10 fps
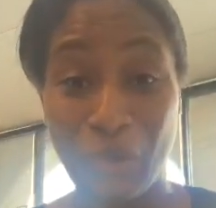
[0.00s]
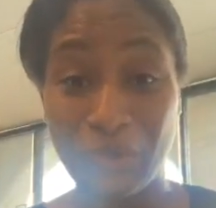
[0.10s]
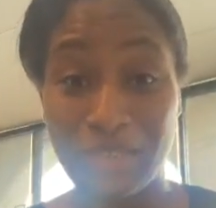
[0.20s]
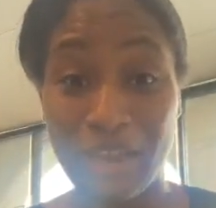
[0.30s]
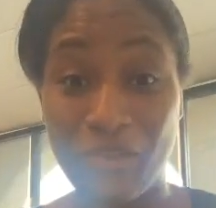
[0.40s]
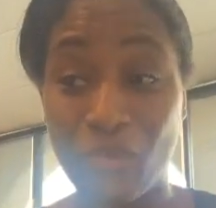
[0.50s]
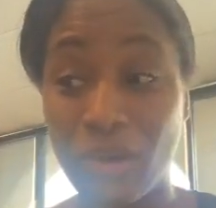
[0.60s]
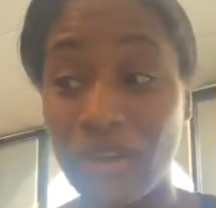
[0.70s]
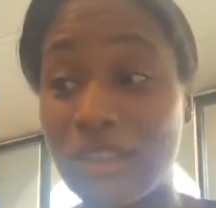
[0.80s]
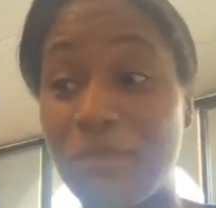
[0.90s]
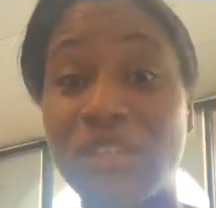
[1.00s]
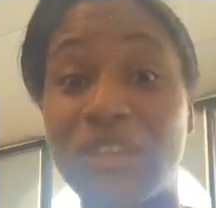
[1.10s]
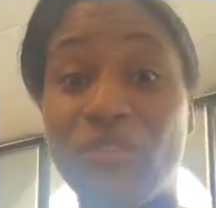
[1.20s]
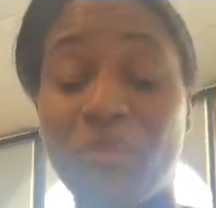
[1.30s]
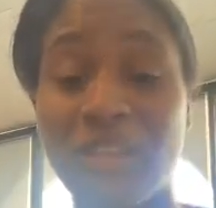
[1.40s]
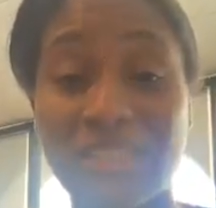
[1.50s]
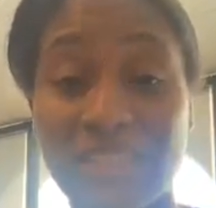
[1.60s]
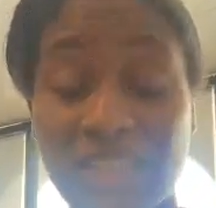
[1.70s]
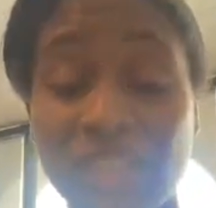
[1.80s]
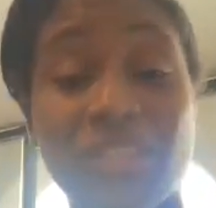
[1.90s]
long day of work, especially for me as
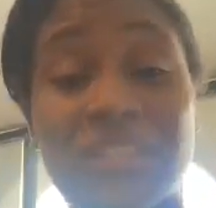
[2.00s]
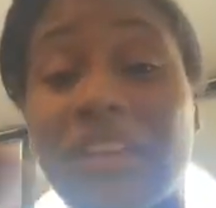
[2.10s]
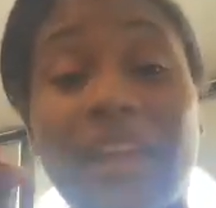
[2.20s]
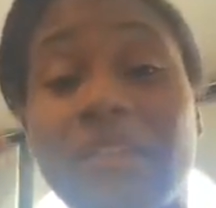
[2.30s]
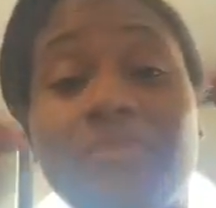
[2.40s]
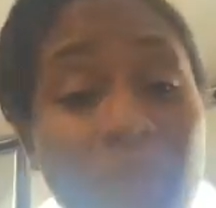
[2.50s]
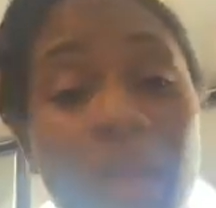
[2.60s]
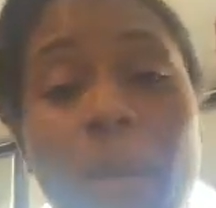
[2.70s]
a teacher. Like,